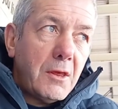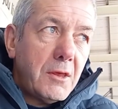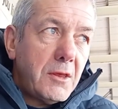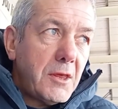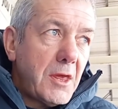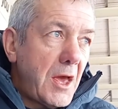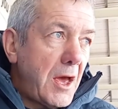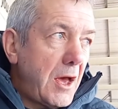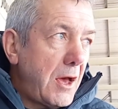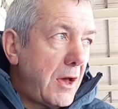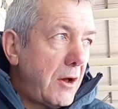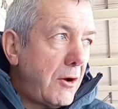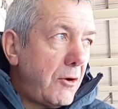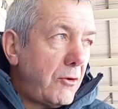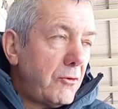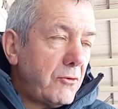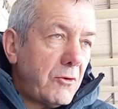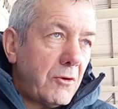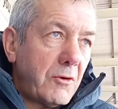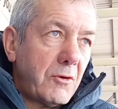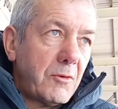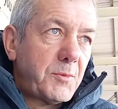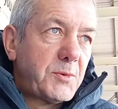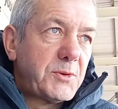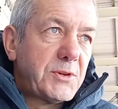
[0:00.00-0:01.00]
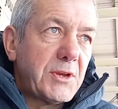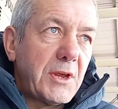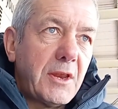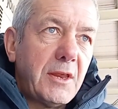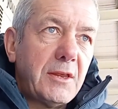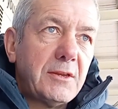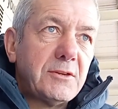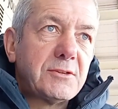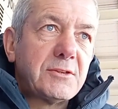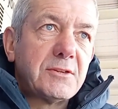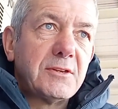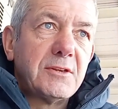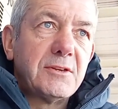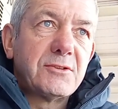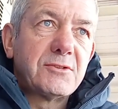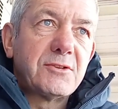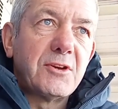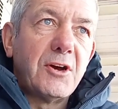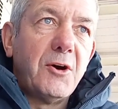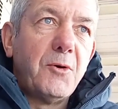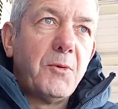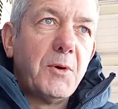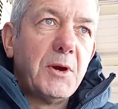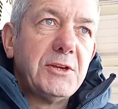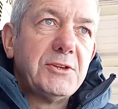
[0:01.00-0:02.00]
Yeah, 100%. It's
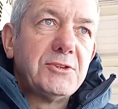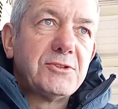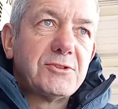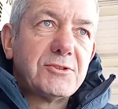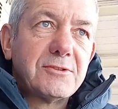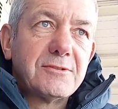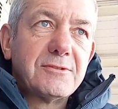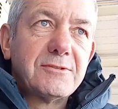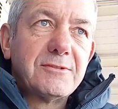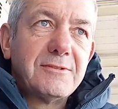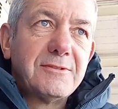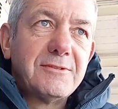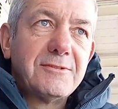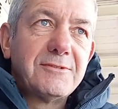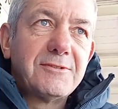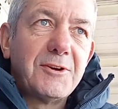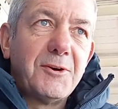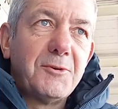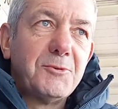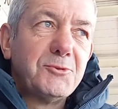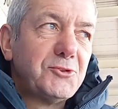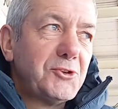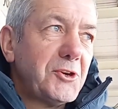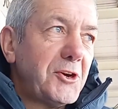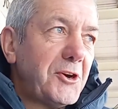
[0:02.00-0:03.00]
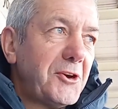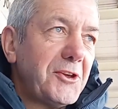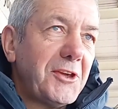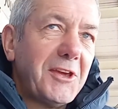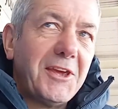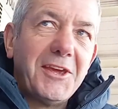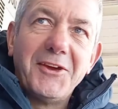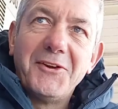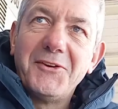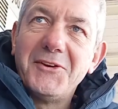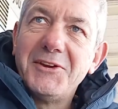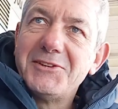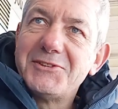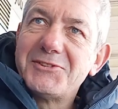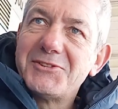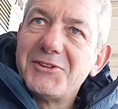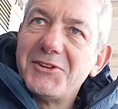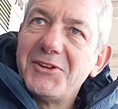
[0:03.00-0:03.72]
always your year, is